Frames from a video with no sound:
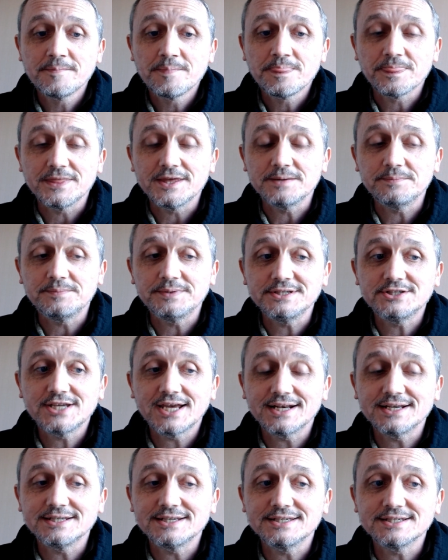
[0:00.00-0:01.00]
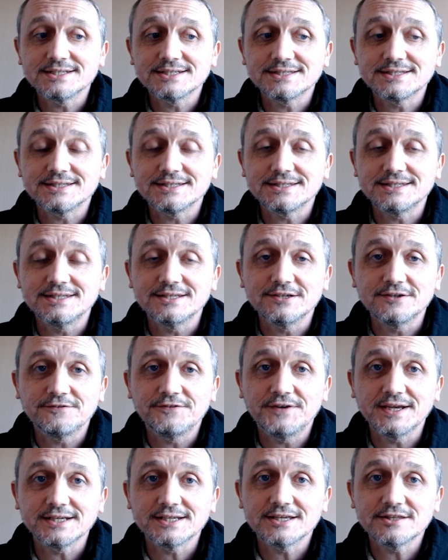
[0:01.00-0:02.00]
There'll be challenges that
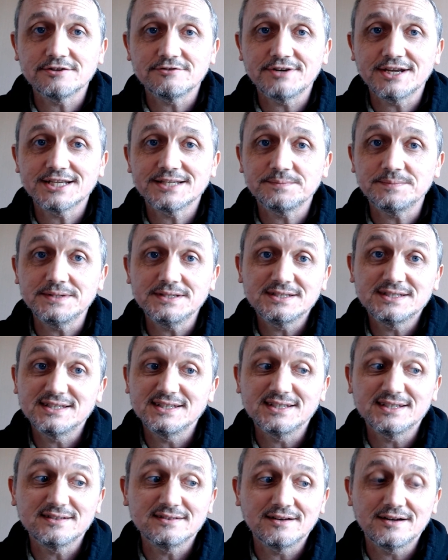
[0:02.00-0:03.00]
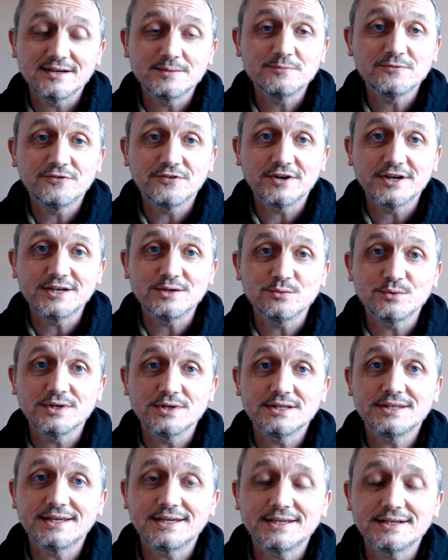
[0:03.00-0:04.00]
affect other Aspies that I'm fine
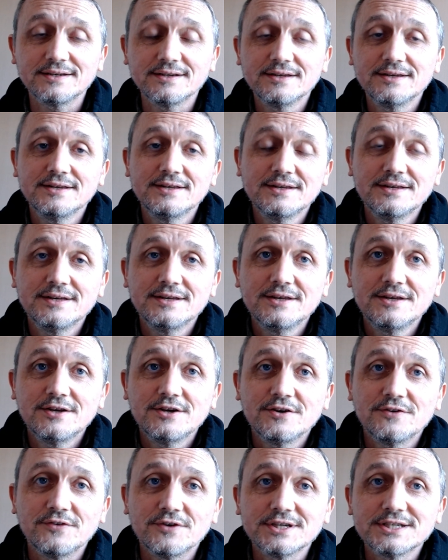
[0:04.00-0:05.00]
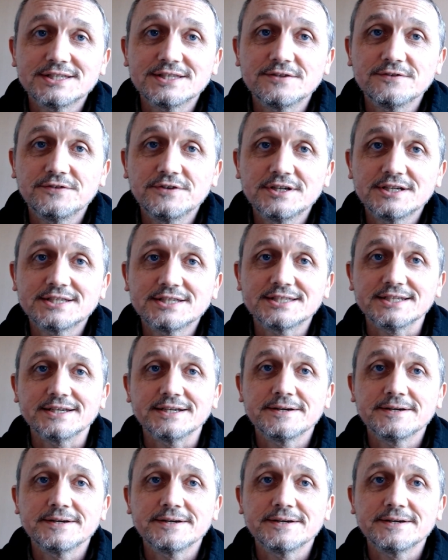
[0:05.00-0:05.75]
with, and vice versa.